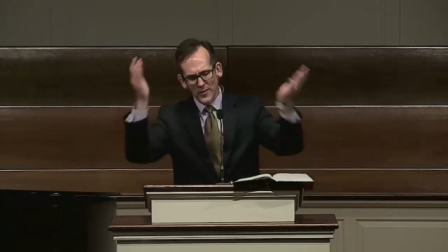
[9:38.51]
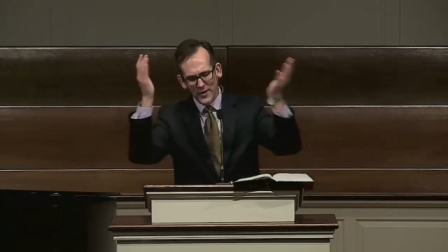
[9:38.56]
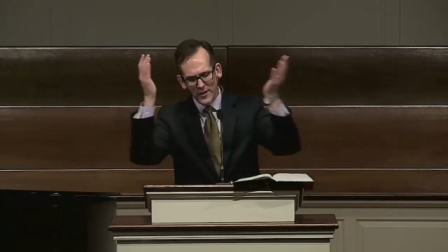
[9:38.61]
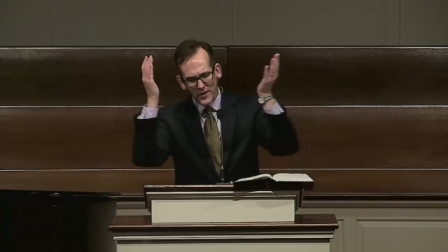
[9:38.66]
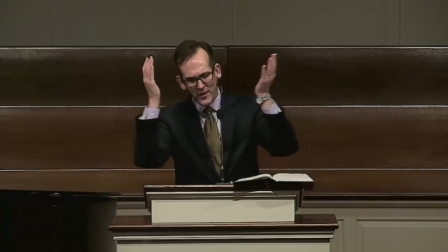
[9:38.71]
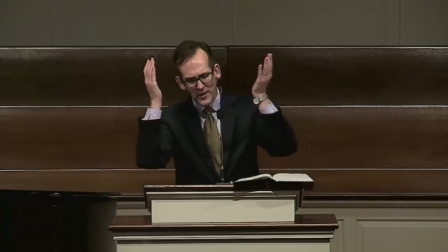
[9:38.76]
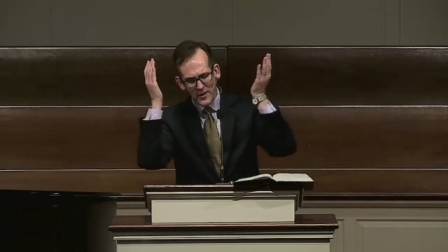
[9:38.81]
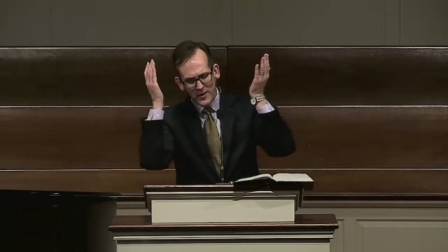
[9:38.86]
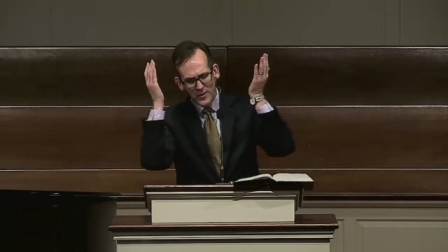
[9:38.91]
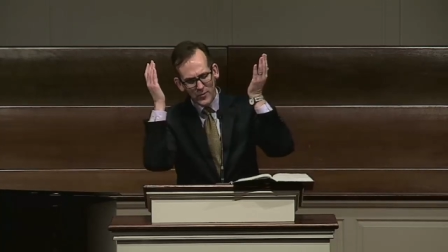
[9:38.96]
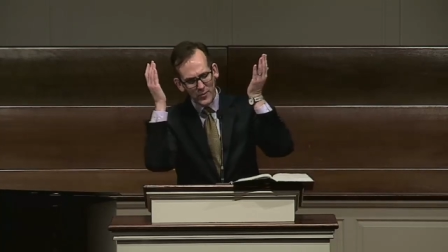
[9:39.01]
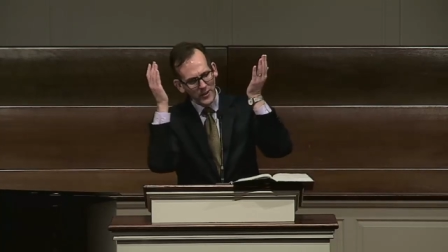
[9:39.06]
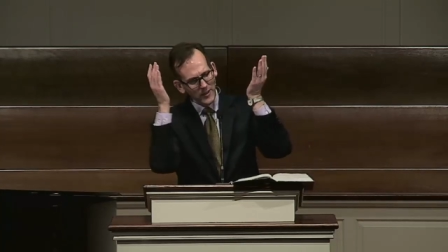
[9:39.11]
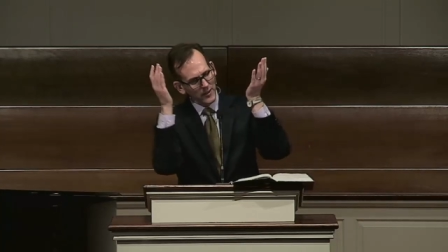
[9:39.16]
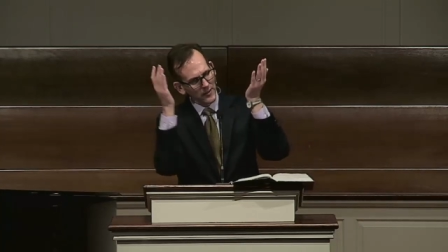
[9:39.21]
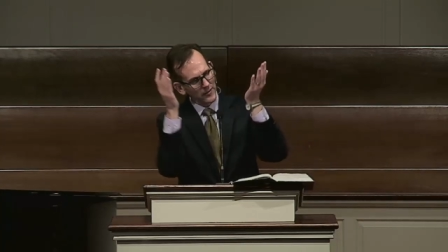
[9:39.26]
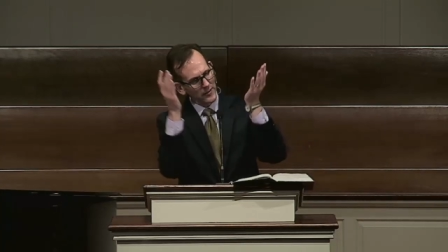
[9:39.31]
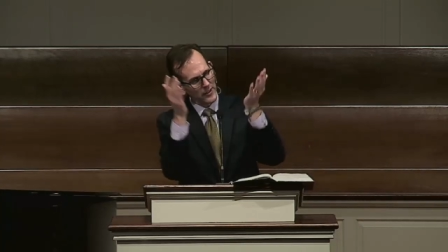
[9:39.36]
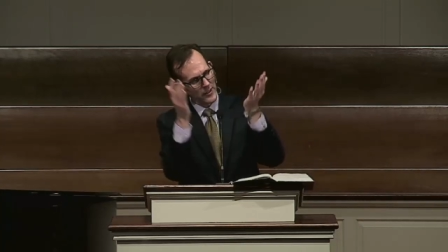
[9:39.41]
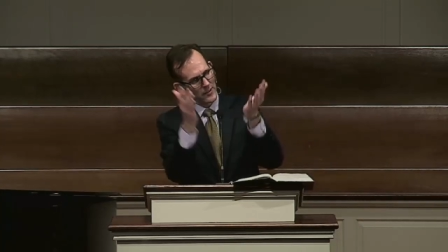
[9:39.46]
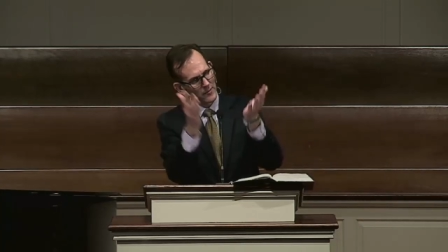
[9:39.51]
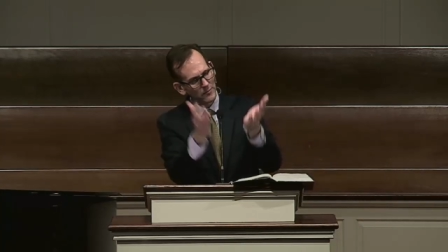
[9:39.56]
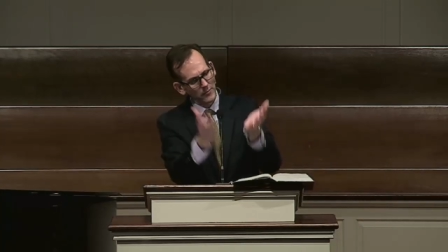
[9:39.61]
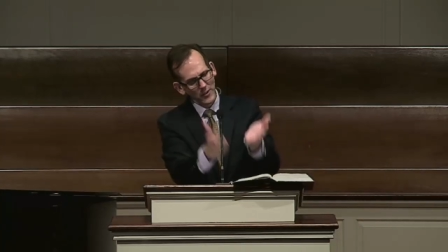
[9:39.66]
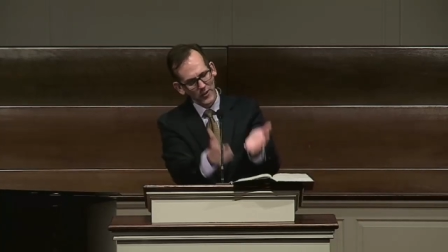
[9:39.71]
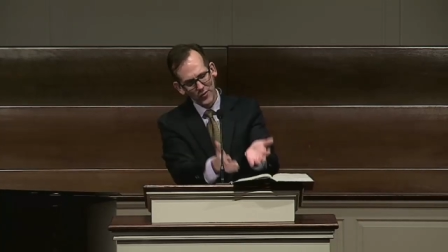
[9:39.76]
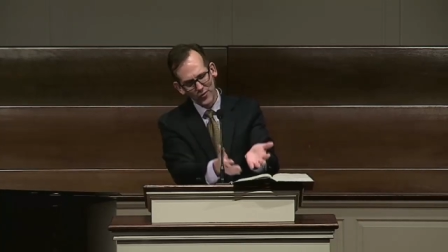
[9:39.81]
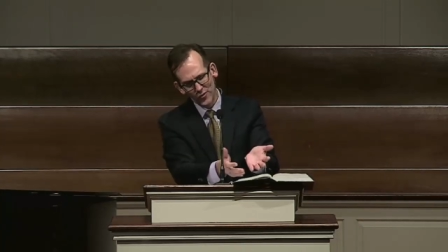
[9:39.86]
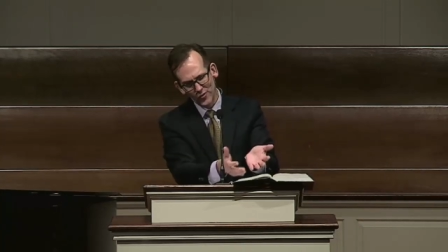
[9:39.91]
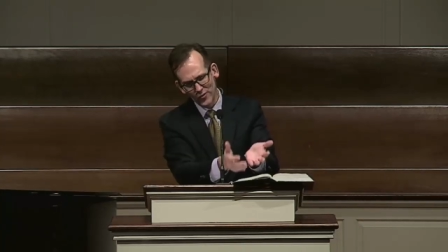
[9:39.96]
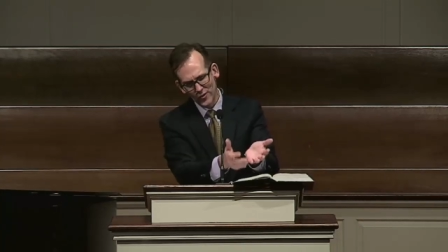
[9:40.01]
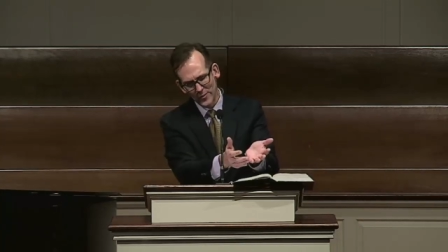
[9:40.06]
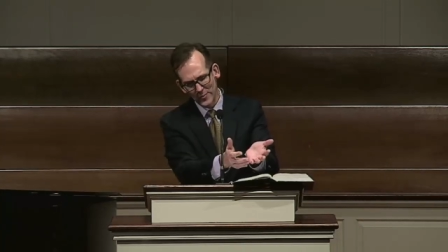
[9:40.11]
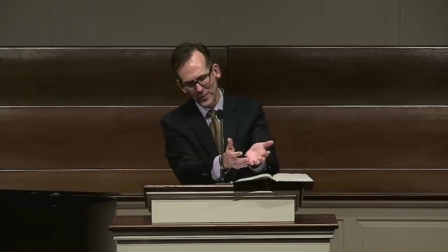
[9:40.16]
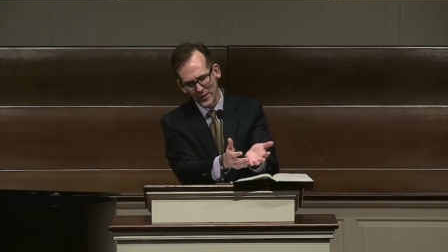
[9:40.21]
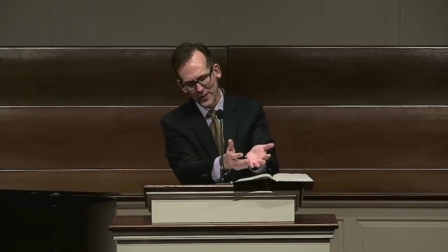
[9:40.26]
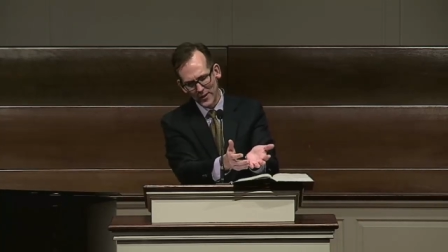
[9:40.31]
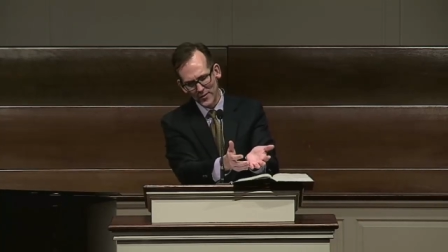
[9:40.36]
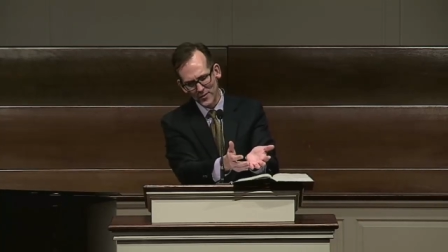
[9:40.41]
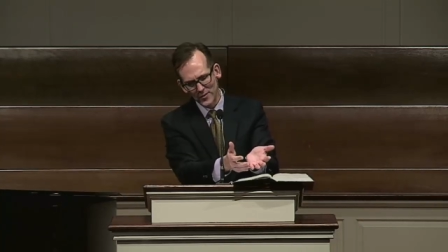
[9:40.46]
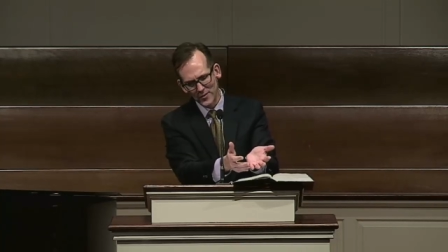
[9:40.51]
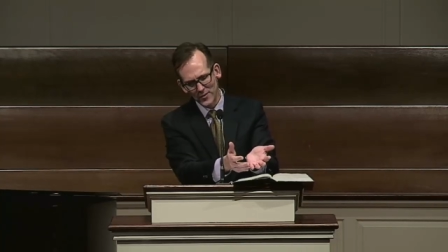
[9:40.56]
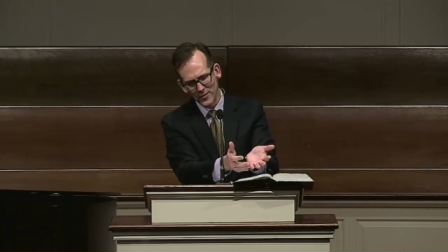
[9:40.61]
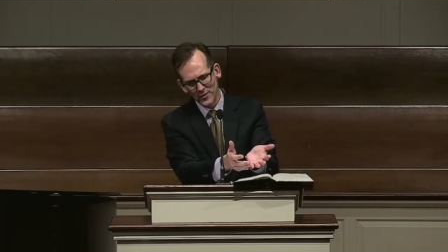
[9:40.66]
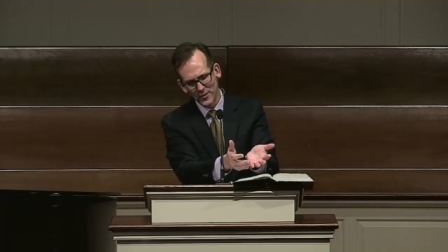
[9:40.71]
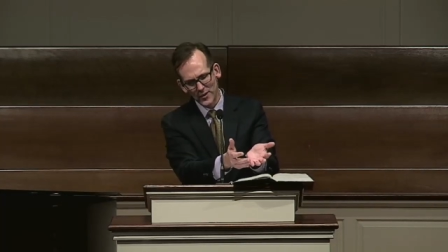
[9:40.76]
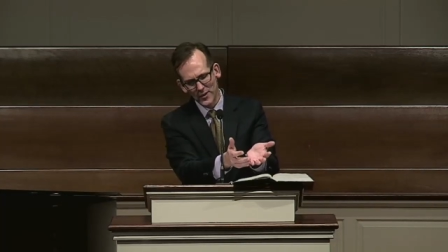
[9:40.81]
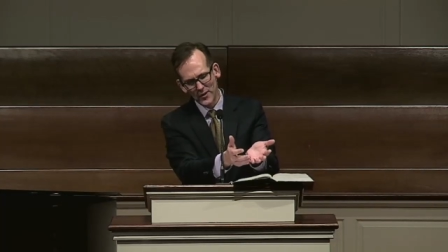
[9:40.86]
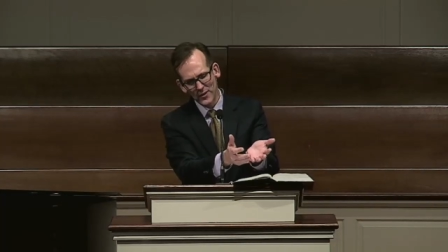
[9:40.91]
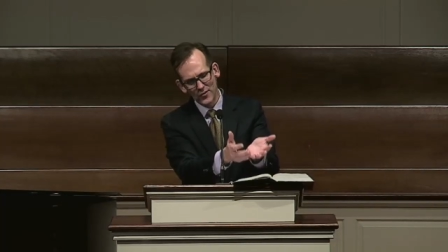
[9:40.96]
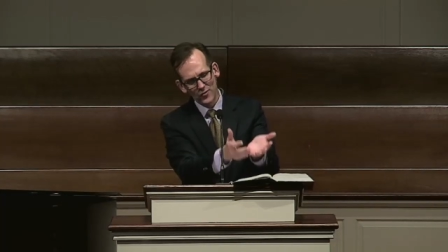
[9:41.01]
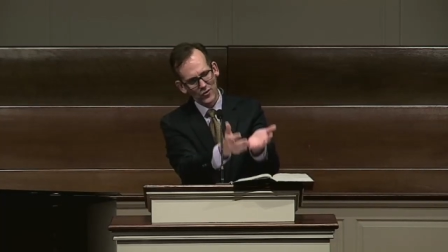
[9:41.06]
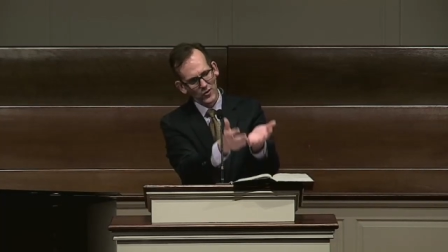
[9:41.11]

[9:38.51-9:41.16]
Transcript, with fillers: Here we can then miss the main thing.